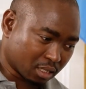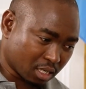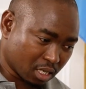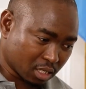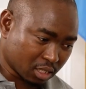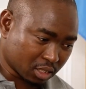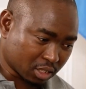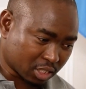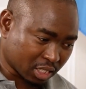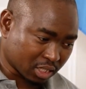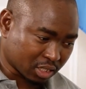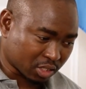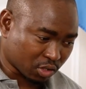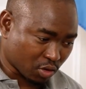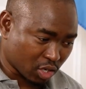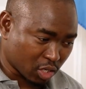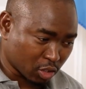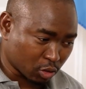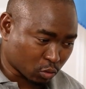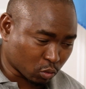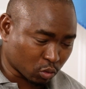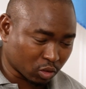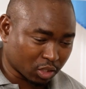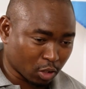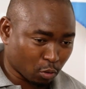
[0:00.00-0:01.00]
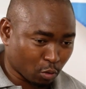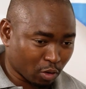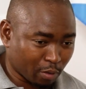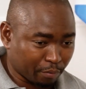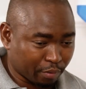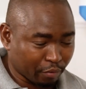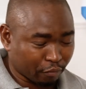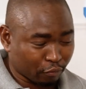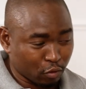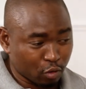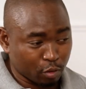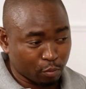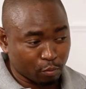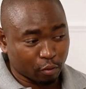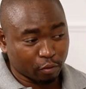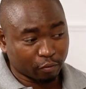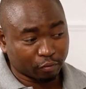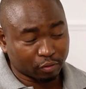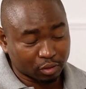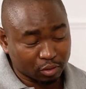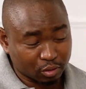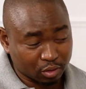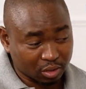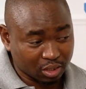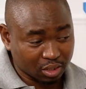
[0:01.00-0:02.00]
I'll just run through the one before we move
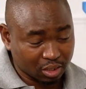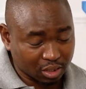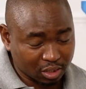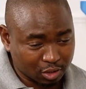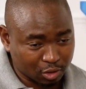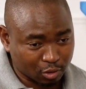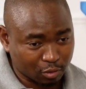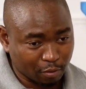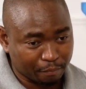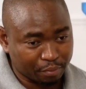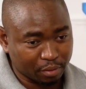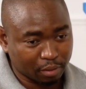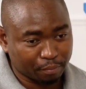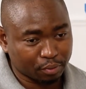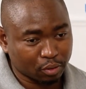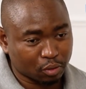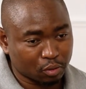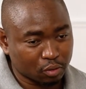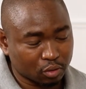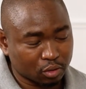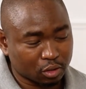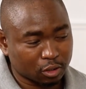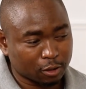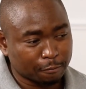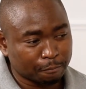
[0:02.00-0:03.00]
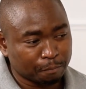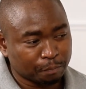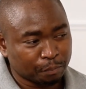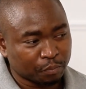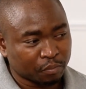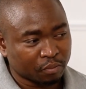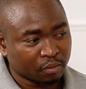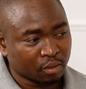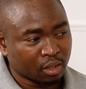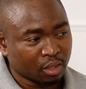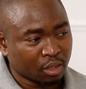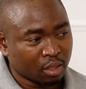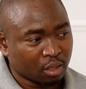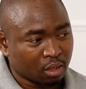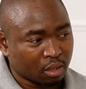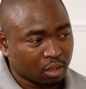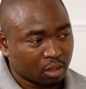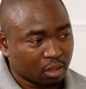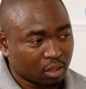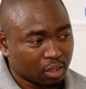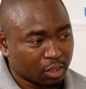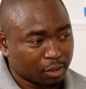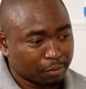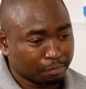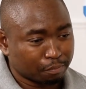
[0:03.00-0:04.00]
on to the next topic, because
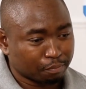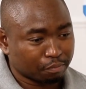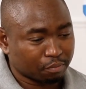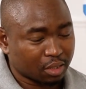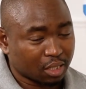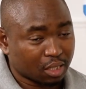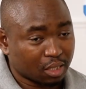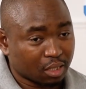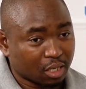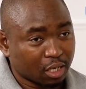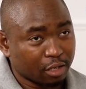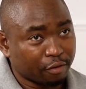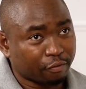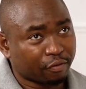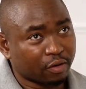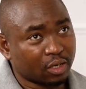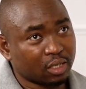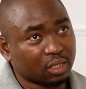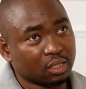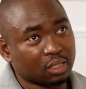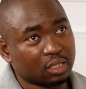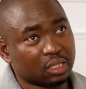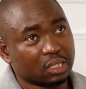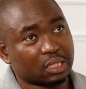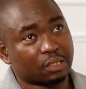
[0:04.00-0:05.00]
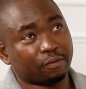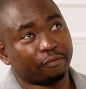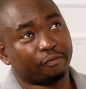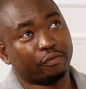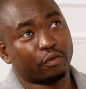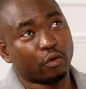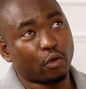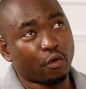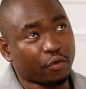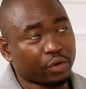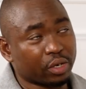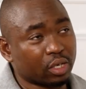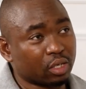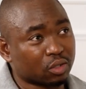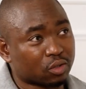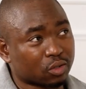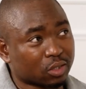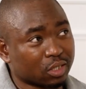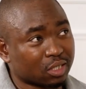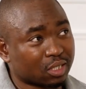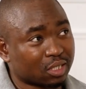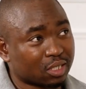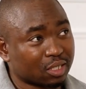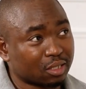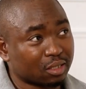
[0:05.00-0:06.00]
I find it very
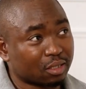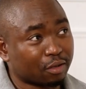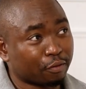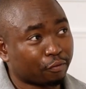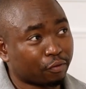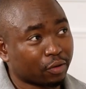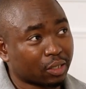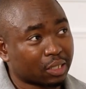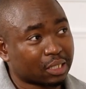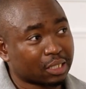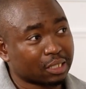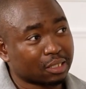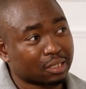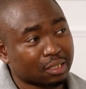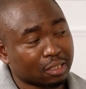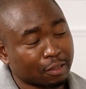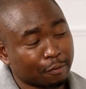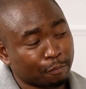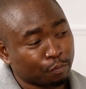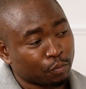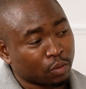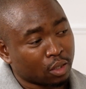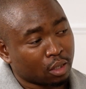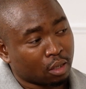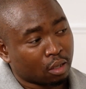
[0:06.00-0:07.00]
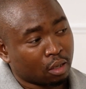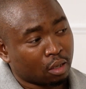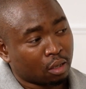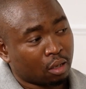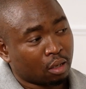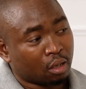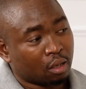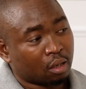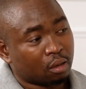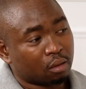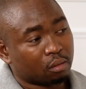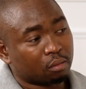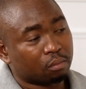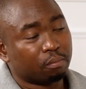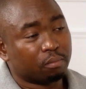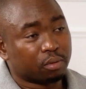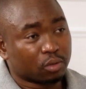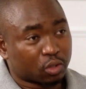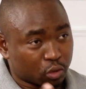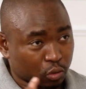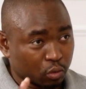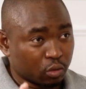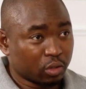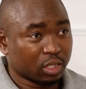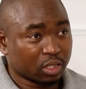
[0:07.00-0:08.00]
interesting, the fact that
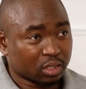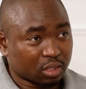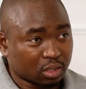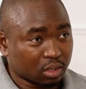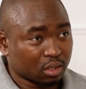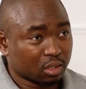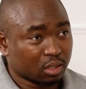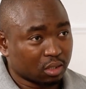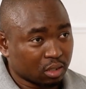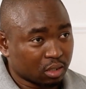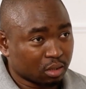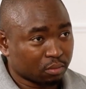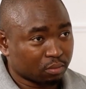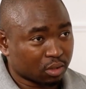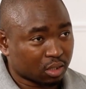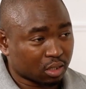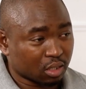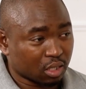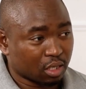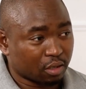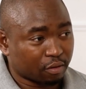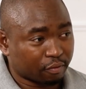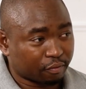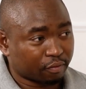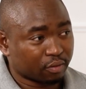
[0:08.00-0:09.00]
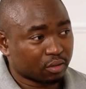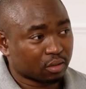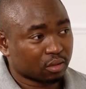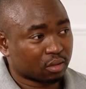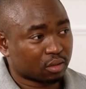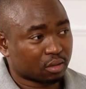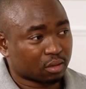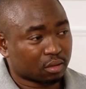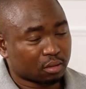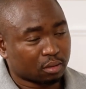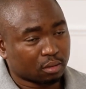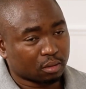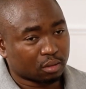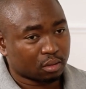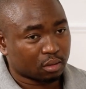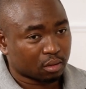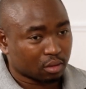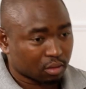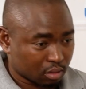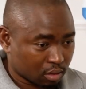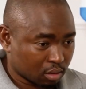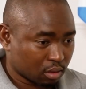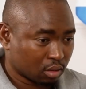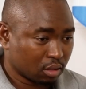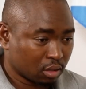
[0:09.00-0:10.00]
Julius in himself, as
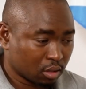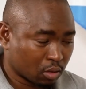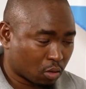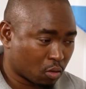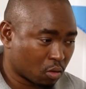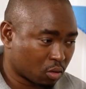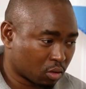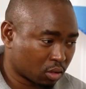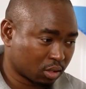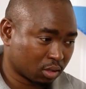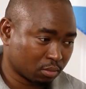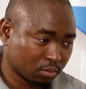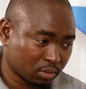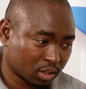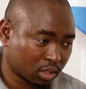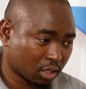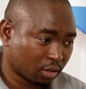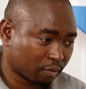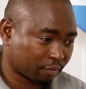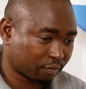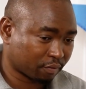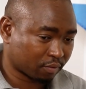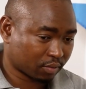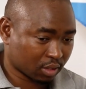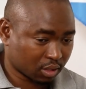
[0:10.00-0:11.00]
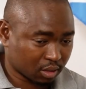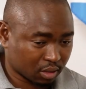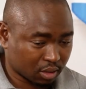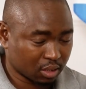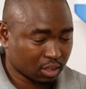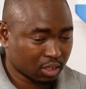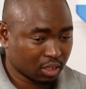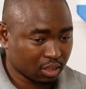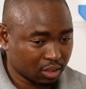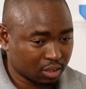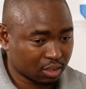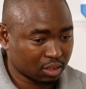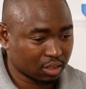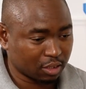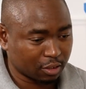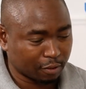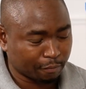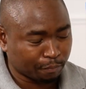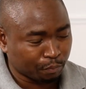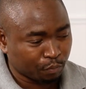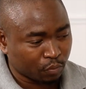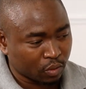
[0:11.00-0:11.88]
he calls himself the CIC,